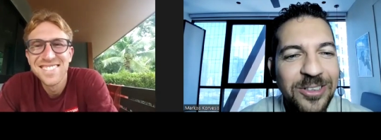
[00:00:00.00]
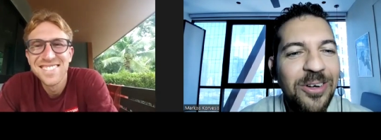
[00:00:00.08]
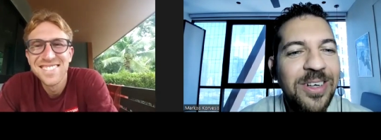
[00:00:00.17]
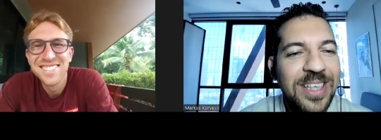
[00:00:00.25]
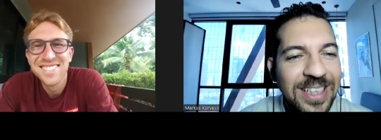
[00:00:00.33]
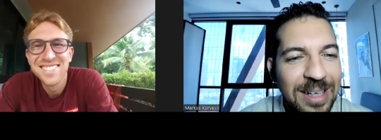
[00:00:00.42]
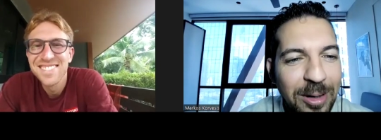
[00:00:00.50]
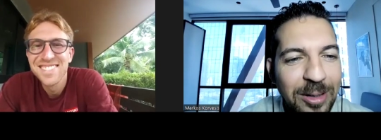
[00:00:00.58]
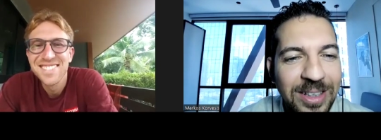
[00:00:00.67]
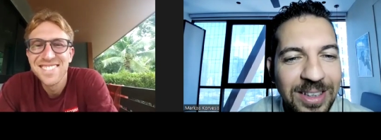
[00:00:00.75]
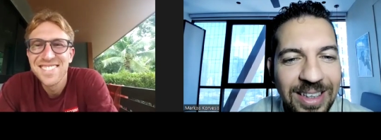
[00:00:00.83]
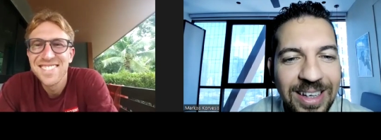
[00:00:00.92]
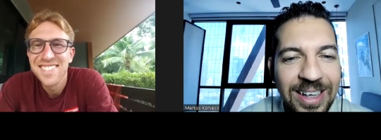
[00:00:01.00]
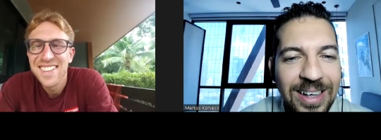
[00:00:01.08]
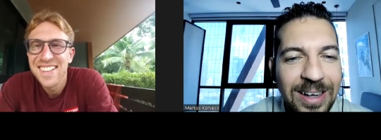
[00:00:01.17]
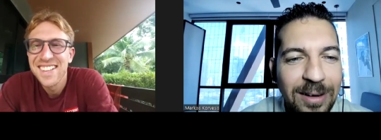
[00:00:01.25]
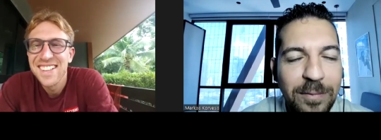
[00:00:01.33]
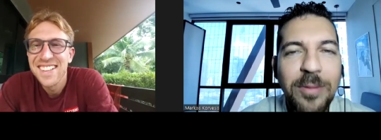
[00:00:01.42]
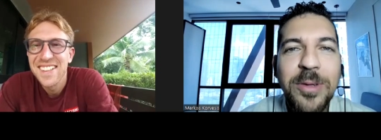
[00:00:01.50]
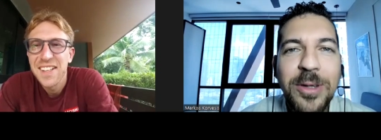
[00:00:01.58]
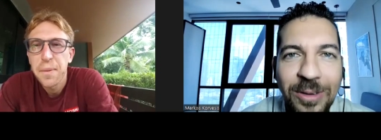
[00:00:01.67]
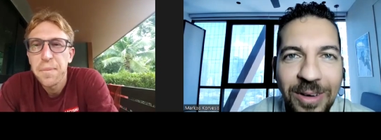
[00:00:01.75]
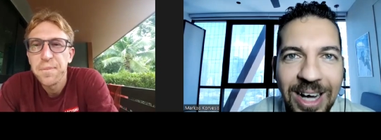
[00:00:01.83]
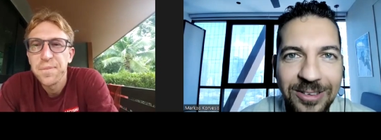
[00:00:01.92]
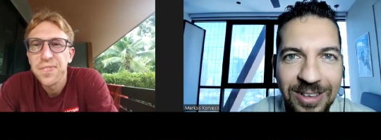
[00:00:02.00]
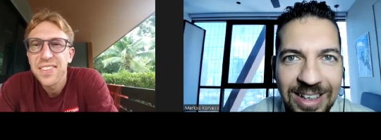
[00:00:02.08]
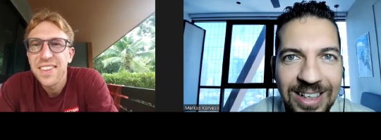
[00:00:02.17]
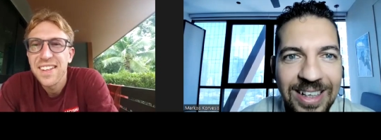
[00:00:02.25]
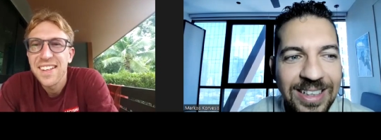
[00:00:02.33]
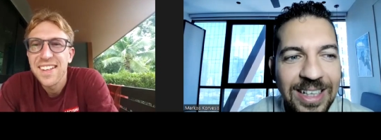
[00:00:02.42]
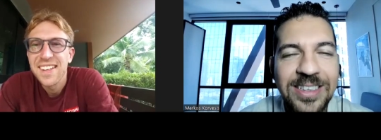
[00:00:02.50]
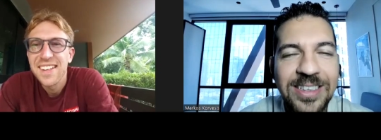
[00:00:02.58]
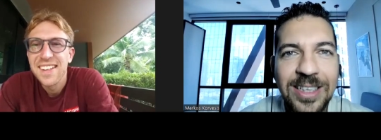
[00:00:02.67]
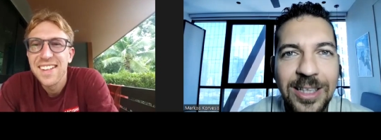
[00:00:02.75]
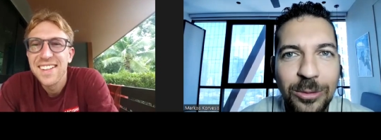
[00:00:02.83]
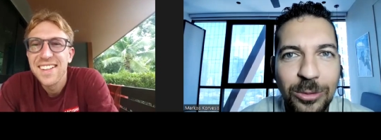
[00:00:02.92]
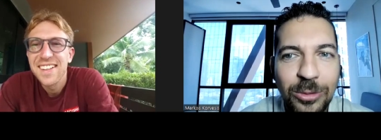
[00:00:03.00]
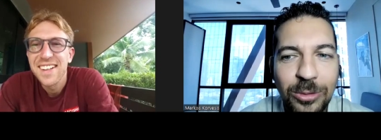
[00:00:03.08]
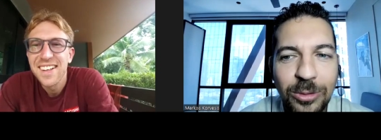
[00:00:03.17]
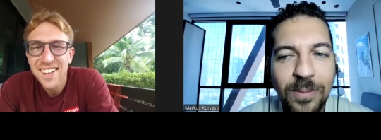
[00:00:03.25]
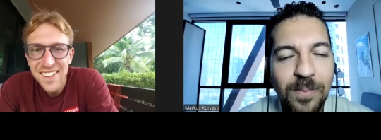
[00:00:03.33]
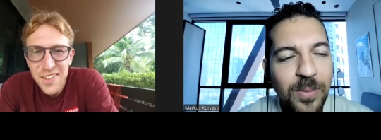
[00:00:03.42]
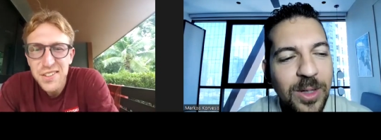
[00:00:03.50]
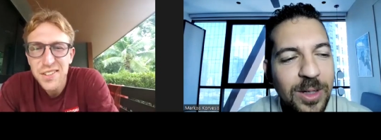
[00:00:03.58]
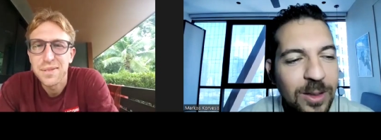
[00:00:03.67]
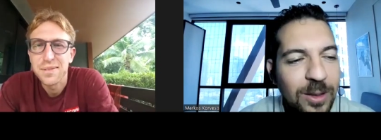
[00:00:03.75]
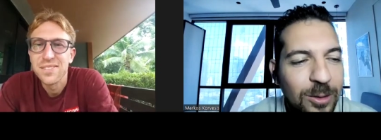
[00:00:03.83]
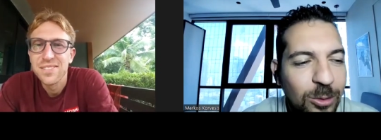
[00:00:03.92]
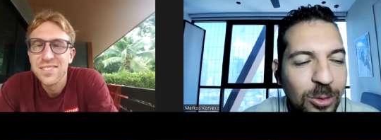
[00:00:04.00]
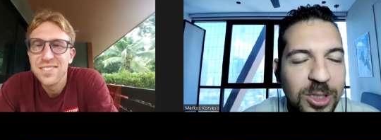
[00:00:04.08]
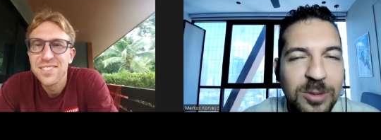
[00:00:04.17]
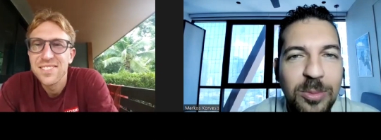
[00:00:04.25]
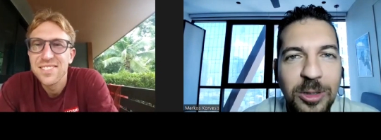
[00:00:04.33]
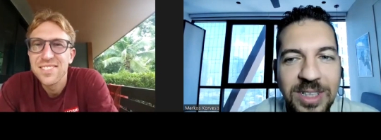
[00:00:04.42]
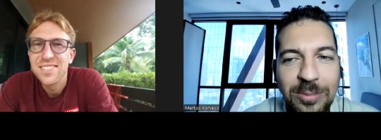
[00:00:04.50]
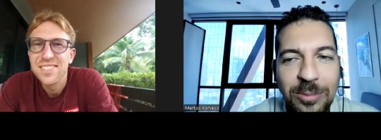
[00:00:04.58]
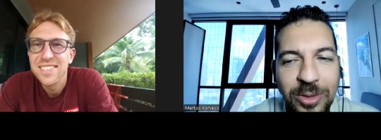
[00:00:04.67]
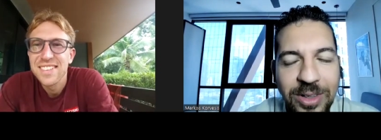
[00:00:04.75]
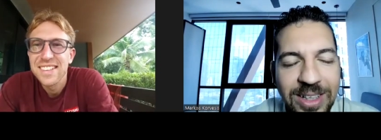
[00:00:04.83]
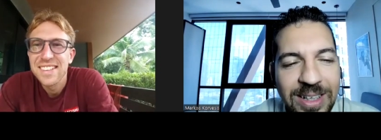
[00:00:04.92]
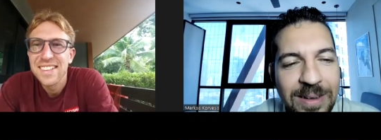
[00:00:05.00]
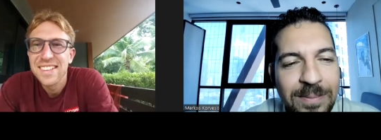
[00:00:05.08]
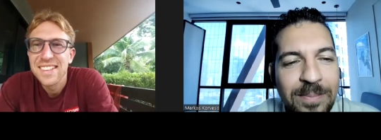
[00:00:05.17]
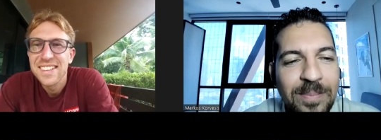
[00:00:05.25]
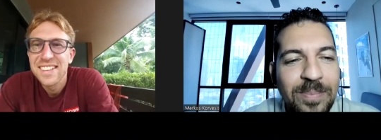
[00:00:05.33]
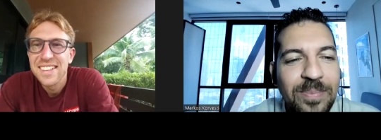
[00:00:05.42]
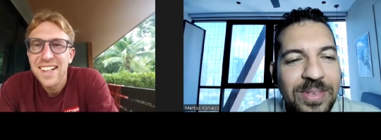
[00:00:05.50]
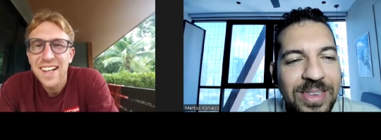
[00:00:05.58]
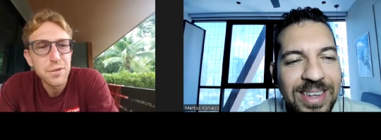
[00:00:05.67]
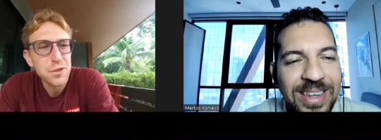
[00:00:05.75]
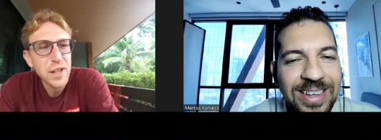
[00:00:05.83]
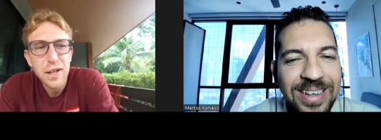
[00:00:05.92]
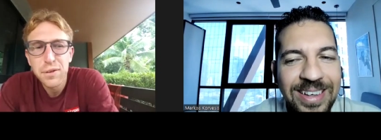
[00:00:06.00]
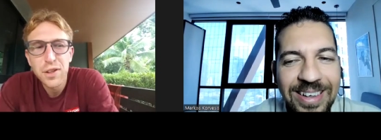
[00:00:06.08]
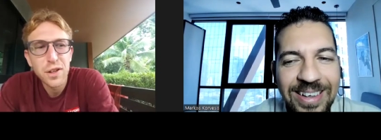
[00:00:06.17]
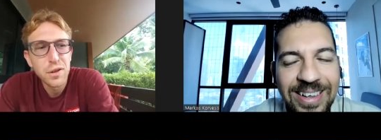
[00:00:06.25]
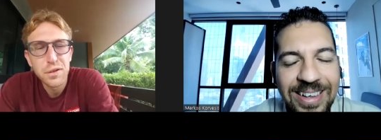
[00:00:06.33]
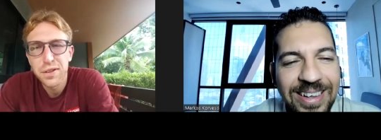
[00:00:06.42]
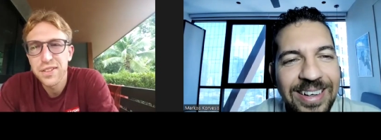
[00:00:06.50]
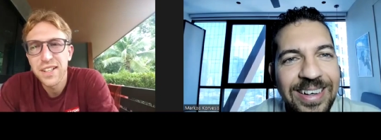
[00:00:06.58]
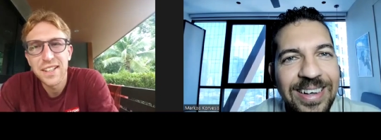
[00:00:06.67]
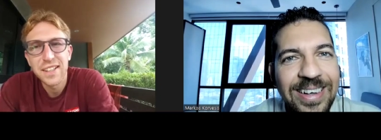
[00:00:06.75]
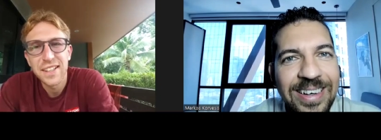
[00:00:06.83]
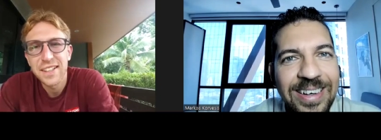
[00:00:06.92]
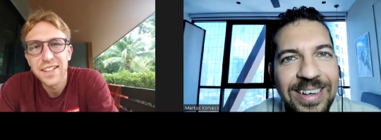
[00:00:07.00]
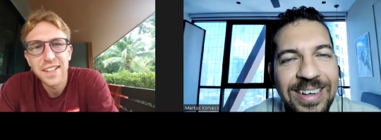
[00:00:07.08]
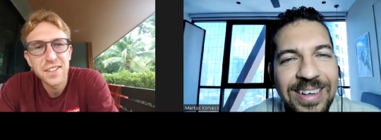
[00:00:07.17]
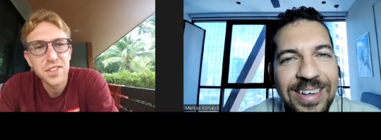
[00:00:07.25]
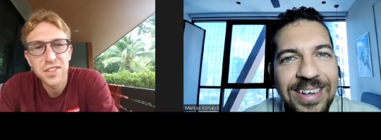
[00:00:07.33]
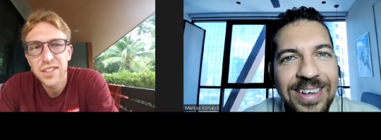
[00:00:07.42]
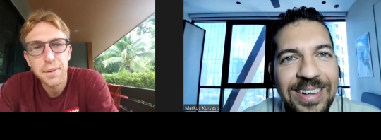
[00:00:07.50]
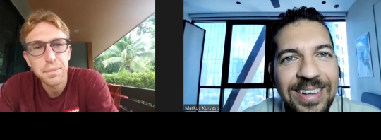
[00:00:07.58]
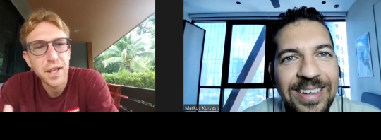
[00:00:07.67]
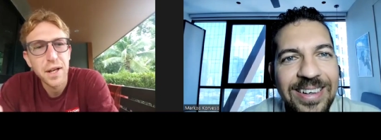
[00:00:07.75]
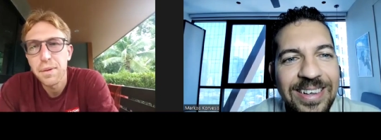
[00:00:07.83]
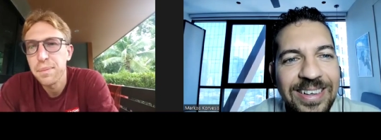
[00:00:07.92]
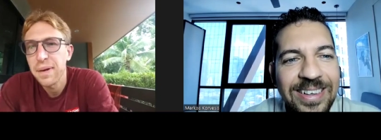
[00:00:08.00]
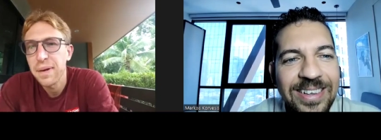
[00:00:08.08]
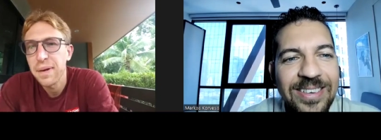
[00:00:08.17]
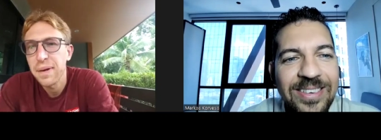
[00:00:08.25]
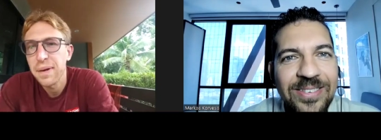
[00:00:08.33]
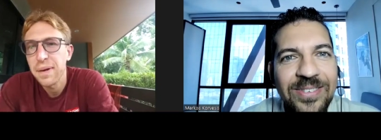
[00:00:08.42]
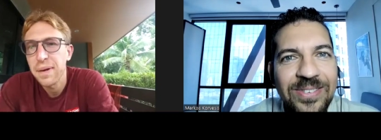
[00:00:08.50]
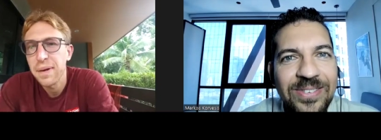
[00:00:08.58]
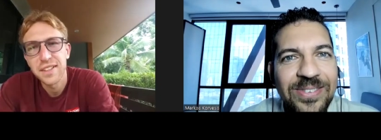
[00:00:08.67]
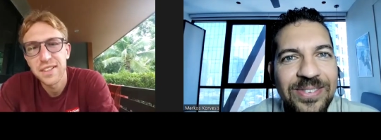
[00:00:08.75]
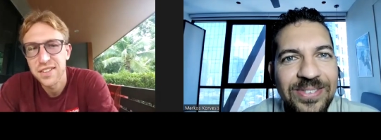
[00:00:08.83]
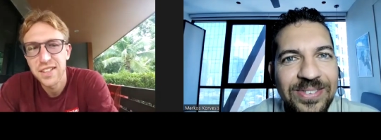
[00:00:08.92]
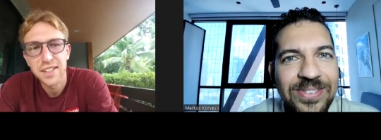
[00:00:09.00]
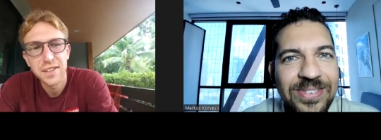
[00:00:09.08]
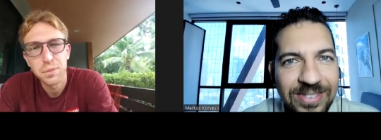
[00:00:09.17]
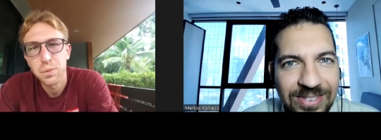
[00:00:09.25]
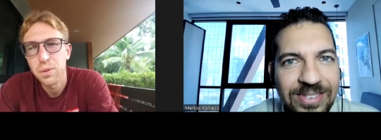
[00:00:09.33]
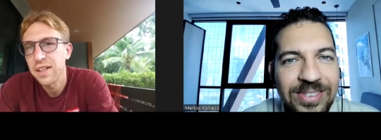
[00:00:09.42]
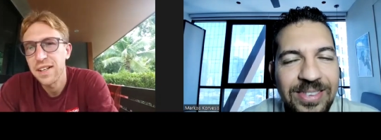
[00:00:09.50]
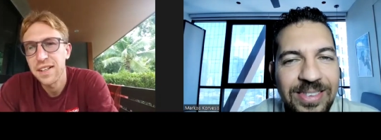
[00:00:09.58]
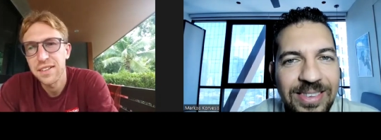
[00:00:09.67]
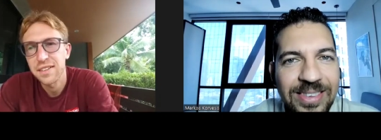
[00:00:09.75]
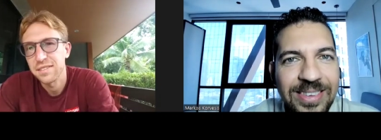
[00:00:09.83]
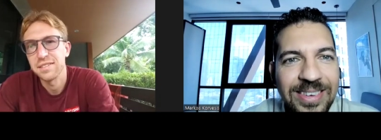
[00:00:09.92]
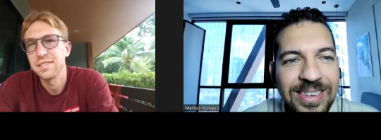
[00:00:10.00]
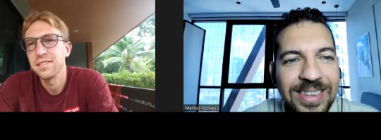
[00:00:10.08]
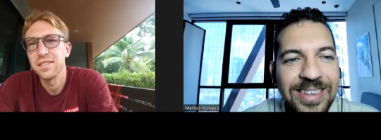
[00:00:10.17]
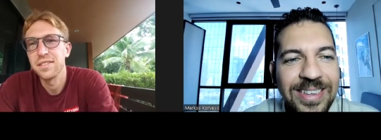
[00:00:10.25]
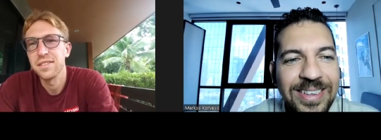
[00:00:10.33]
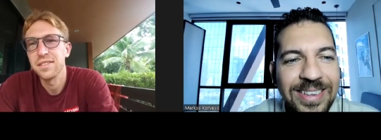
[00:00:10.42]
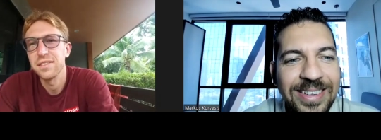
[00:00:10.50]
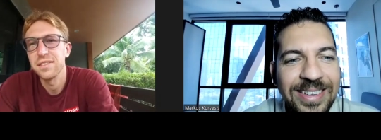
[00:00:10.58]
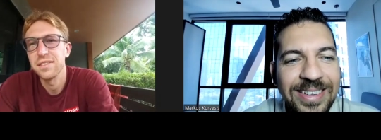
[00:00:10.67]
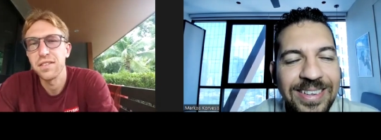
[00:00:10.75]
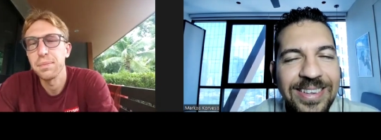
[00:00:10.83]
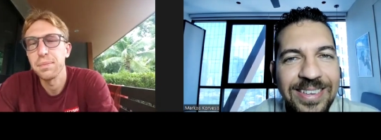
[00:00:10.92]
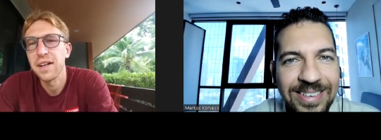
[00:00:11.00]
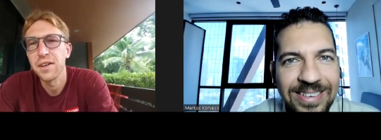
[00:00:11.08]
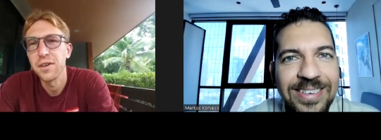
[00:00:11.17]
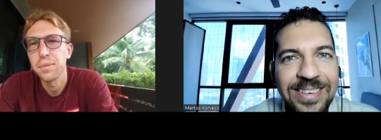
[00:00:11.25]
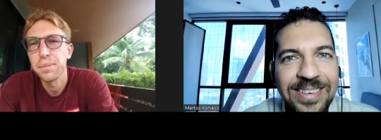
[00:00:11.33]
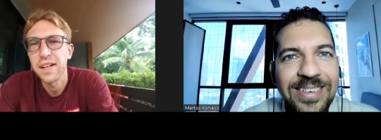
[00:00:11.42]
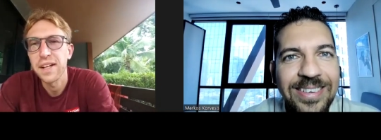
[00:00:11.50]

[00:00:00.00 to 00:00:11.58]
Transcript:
Speaker 1: So I heard about it uh, from you actually, and I decided to to explore Samui.
Speaker 2: I've traveled all over Thailand, and I just kept coming back to Samui, and decided why not just make this my home